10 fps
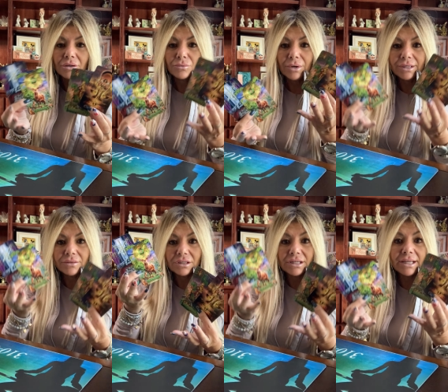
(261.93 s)
right?
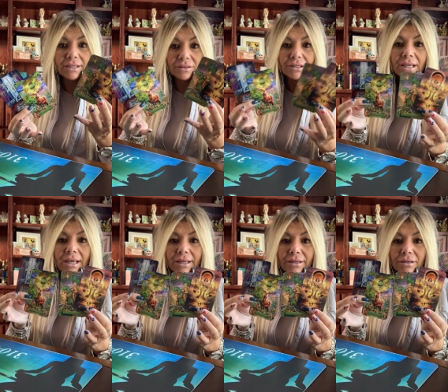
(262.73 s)
The yin and the
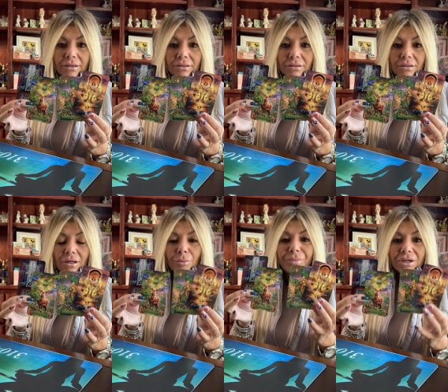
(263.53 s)
yang
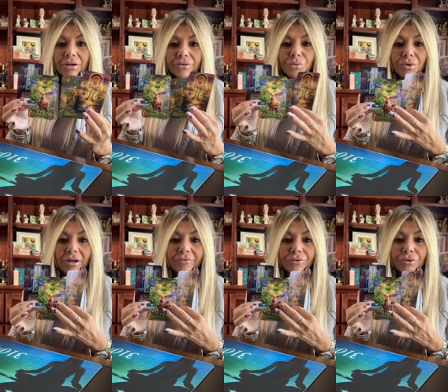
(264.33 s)
because
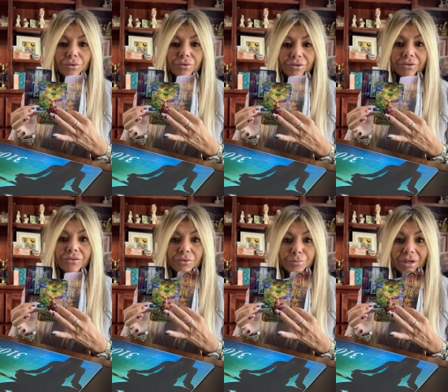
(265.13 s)
whatever
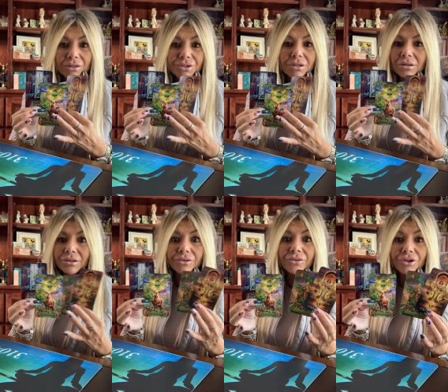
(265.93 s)
this pentacle
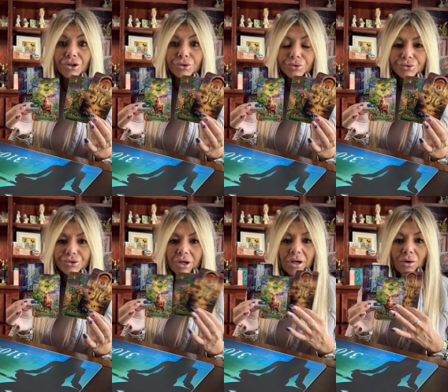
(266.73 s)
is
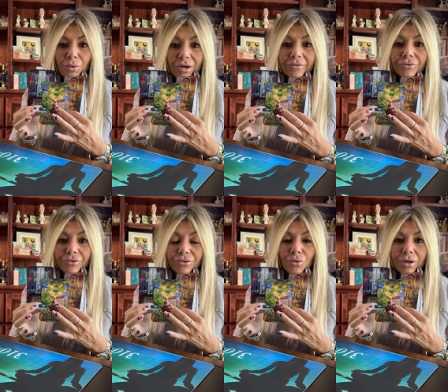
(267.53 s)
huge, whatever
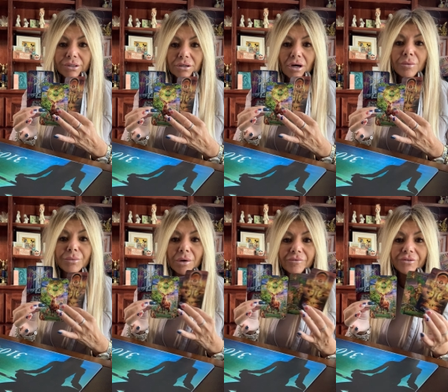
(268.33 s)
is going to
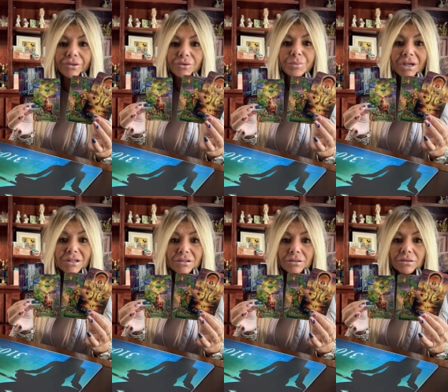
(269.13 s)
come of this
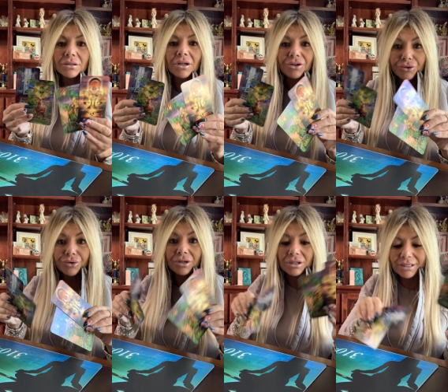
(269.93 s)
pentacle, you're
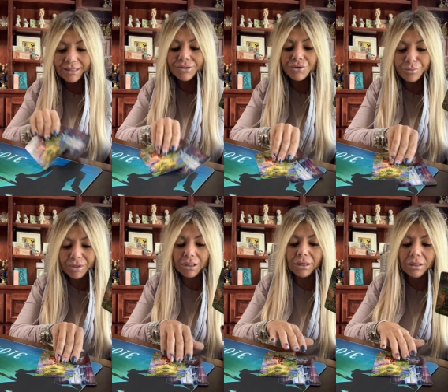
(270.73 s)
going to need to
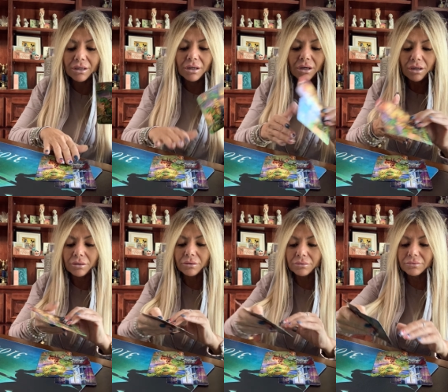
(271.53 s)
be
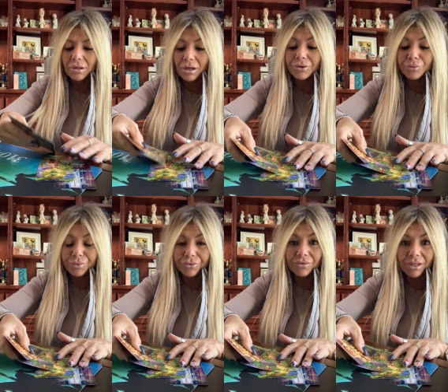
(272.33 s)

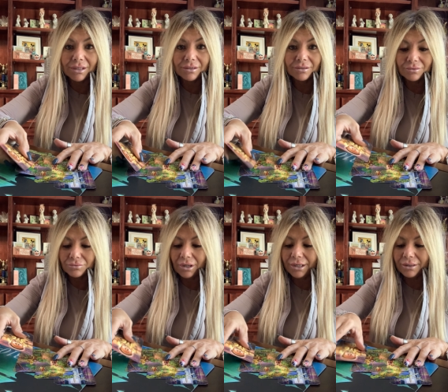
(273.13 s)
100%,
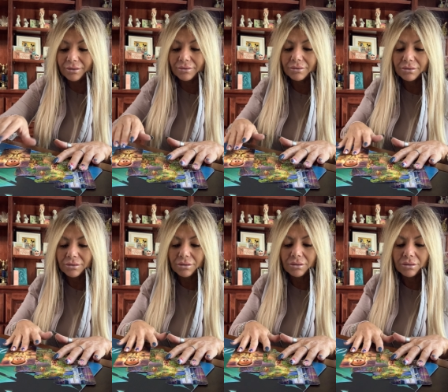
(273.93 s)
right?
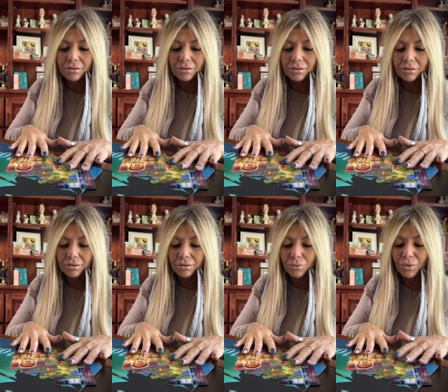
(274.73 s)

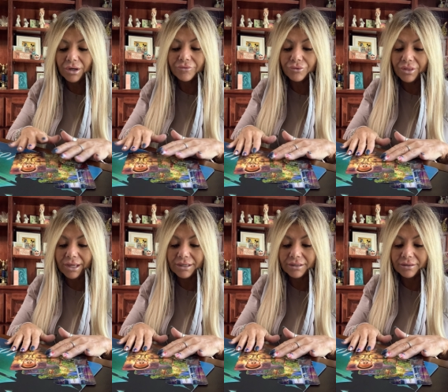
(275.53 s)
Whatever
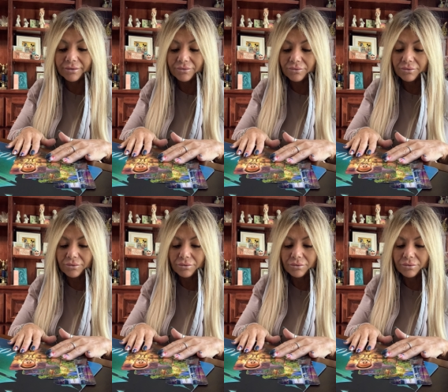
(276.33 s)
that is.